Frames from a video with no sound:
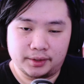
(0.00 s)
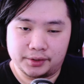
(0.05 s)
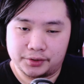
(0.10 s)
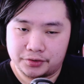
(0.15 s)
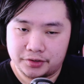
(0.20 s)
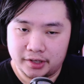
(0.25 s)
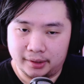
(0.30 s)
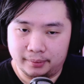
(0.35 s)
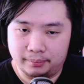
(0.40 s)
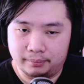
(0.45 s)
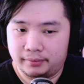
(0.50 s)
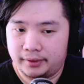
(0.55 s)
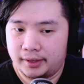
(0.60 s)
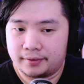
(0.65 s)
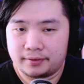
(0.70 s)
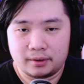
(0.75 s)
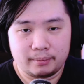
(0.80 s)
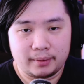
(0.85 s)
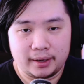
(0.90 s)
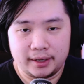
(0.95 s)
stream.
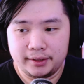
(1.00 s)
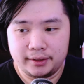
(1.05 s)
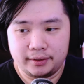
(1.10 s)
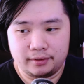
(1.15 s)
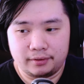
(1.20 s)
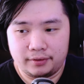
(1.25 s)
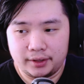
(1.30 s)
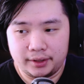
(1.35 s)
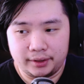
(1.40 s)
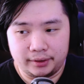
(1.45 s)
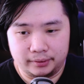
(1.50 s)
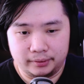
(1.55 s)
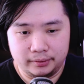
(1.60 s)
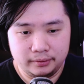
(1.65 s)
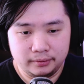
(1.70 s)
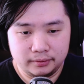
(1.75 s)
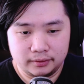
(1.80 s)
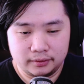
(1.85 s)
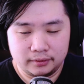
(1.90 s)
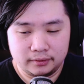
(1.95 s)
Never mind the
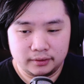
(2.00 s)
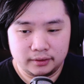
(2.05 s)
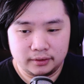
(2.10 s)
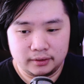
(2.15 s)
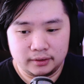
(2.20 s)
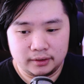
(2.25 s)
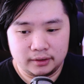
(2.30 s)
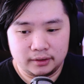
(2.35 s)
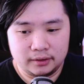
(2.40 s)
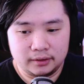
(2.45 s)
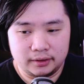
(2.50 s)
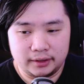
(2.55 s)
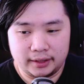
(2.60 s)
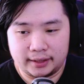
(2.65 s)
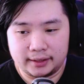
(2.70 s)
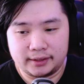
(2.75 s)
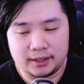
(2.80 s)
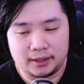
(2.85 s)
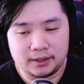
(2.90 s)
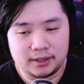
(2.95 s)
video.
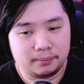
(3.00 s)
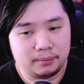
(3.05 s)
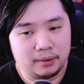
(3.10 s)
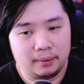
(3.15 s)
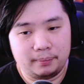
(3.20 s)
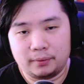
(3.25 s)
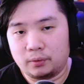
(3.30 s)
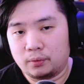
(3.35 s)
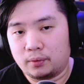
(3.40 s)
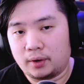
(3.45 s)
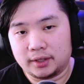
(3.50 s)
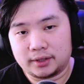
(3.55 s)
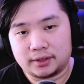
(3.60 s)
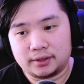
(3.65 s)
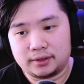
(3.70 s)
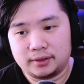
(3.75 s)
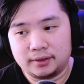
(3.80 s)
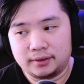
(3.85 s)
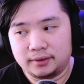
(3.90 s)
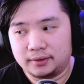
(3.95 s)
Like I said, some people
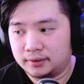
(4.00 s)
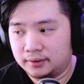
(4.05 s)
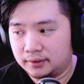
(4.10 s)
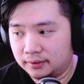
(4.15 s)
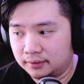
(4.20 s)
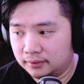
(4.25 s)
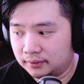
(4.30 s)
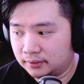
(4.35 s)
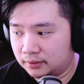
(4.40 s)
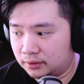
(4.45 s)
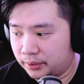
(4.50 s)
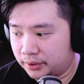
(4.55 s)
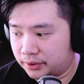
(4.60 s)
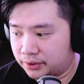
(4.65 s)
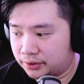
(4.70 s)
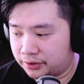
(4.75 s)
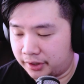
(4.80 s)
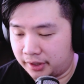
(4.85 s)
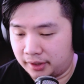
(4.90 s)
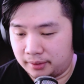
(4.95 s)
watch
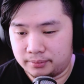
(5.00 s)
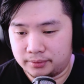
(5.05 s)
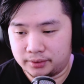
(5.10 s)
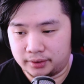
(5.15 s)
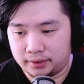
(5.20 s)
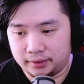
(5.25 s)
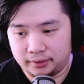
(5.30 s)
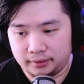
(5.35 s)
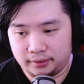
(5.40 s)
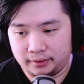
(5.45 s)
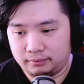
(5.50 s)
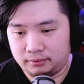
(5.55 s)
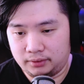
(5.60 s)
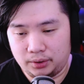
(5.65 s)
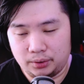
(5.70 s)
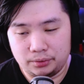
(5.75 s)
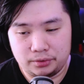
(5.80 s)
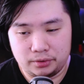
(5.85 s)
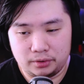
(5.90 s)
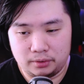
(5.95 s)
Twitch streams or
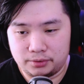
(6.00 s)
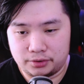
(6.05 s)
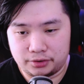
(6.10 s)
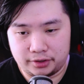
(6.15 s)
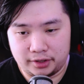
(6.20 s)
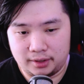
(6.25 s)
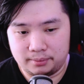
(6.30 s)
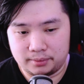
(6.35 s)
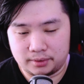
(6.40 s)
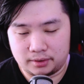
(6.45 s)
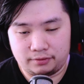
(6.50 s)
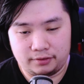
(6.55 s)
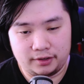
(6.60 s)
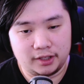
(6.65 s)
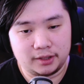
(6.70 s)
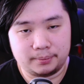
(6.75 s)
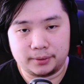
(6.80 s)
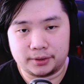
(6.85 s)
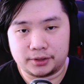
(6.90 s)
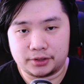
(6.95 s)
YouTube streams or
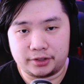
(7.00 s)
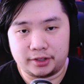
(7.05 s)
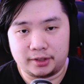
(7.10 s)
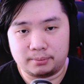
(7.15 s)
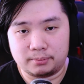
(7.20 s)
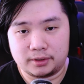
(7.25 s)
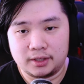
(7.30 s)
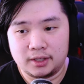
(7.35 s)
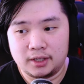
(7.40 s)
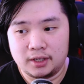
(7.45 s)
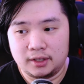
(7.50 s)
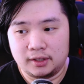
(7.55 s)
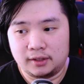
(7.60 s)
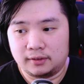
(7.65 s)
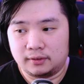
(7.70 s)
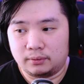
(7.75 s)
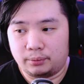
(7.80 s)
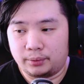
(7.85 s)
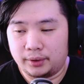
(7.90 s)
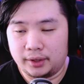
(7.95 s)
Facebook streams
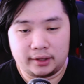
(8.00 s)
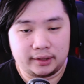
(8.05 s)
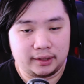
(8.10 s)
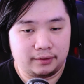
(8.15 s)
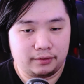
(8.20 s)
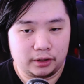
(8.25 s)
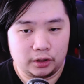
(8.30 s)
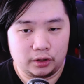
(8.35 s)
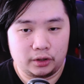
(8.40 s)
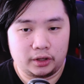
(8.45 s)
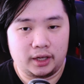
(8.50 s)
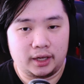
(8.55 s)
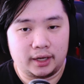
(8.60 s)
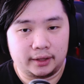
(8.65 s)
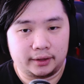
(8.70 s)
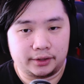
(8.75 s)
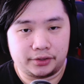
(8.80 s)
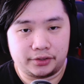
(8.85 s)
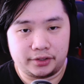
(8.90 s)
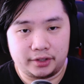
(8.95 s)
without even looking
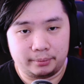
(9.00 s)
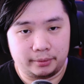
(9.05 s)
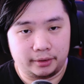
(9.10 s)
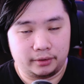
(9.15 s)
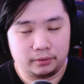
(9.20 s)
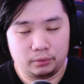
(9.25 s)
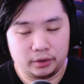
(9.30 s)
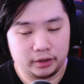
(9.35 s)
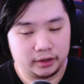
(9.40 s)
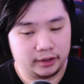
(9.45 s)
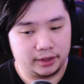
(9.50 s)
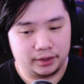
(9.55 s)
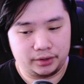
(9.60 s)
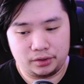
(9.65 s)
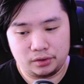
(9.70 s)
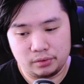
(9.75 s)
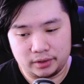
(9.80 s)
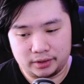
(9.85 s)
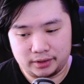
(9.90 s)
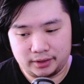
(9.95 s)
at the streamer. What they
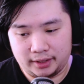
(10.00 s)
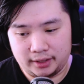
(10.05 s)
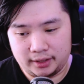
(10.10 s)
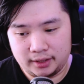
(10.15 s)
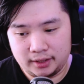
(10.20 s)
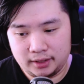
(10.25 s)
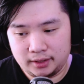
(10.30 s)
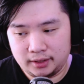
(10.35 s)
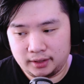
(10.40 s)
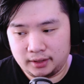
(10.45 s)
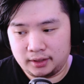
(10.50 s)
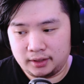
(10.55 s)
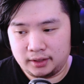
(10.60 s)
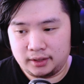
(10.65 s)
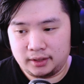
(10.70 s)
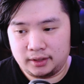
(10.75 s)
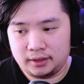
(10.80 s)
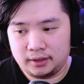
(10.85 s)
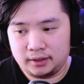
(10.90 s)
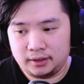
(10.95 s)
do is they
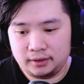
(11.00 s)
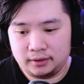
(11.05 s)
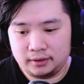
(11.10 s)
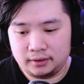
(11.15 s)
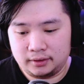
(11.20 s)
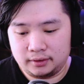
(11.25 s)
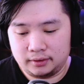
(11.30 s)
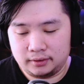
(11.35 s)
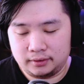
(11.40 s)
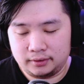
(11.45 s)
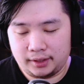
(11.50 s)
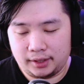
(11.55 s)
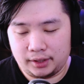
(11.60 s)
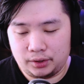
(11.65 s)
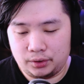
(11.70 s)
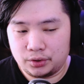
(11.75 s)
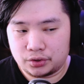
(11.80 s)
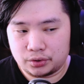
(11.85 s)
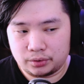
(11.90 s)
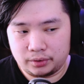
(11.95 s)

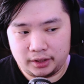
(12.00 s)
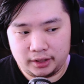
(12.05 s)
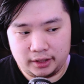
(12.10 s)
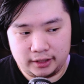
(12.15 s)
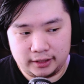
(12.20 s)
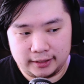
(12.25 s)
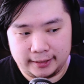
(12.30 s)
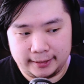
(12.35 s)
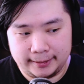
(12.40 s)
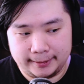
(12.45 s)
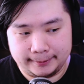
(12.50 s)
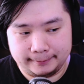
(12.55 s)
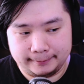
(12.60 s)
usually